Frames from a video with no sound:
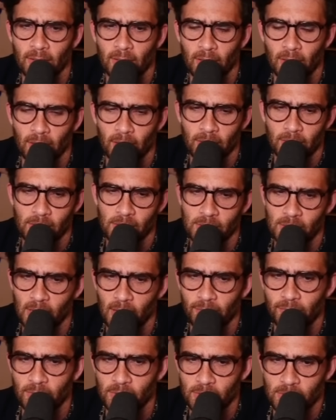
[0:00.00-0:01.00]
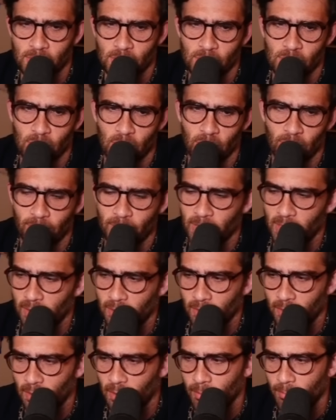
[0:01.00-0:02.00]
These leftists deserve
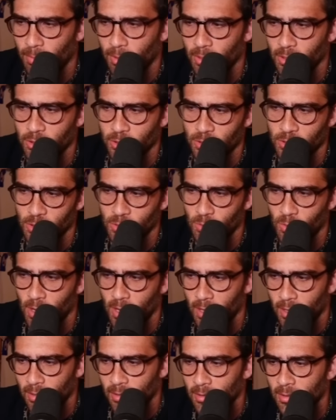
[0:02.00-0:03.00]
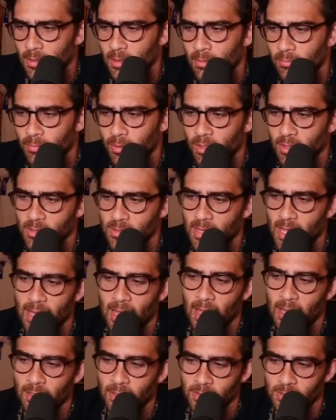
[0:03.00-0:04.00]
being punished this way, because they
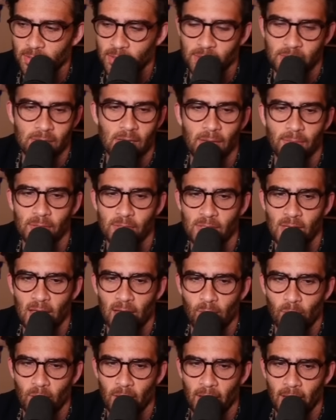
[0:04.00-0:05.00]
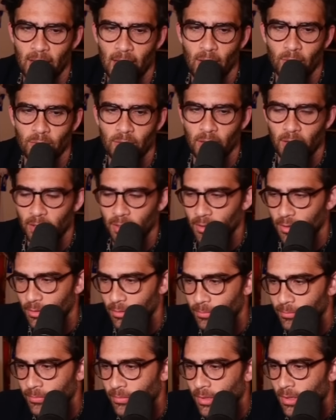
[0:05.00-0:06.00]
hate us in the same exact way. How dare
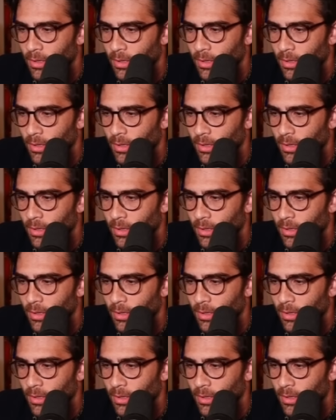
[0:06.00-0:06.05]
you?